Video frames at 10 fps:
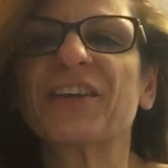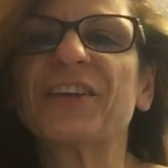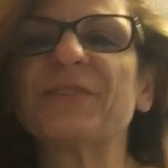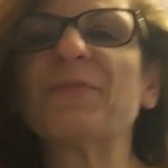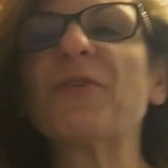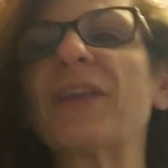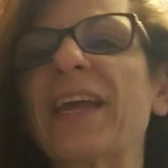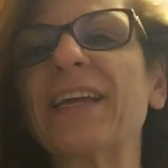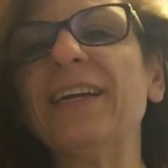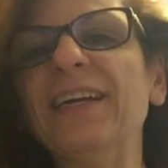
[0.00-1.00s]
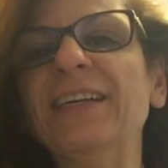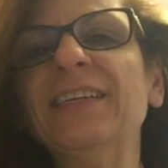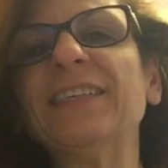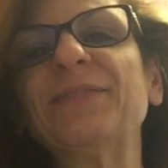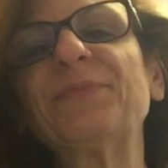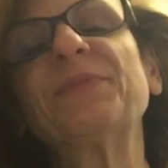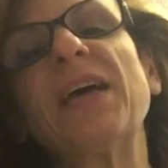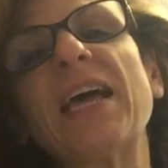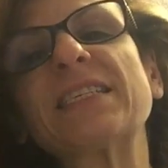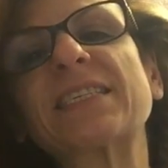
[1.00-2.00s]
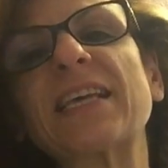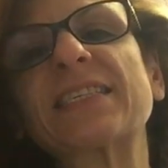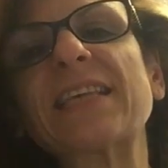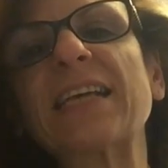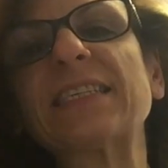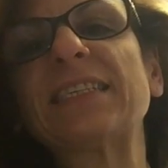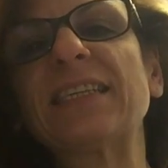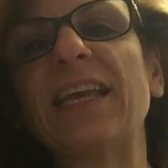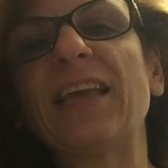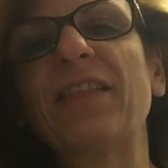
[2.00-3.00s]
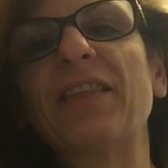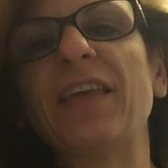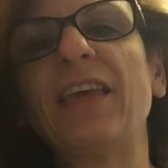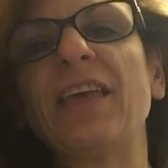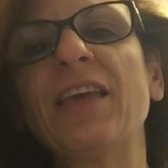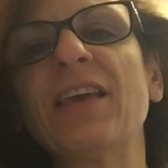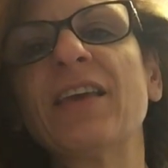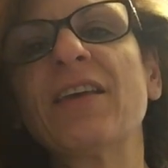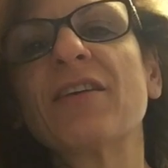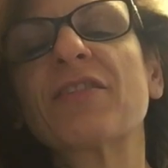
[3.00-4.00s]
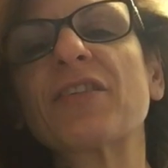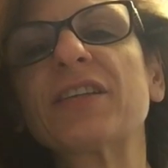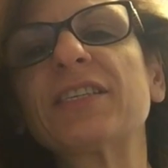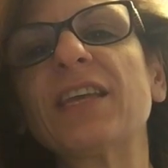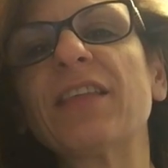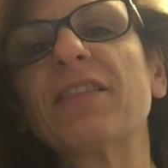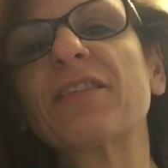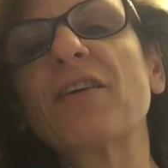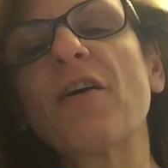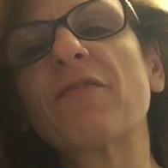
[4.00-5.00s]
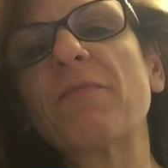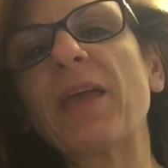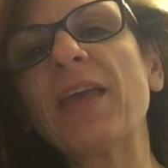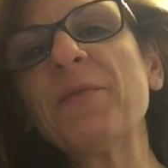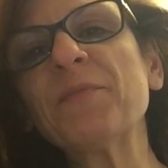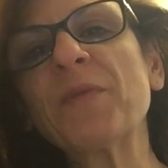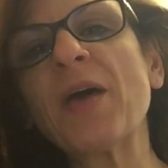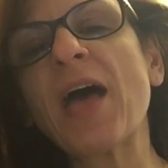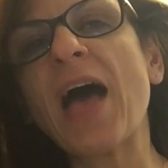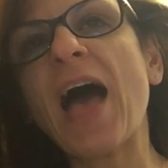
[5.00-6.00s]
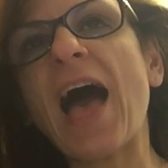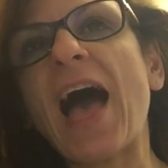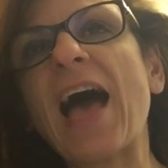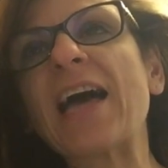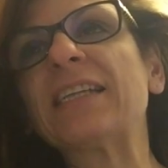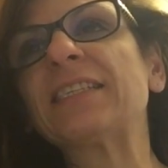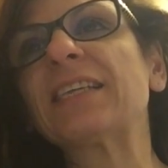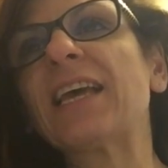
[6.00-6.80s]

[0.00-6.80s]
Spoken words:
Good morning. It's Saturday the 13th of May, and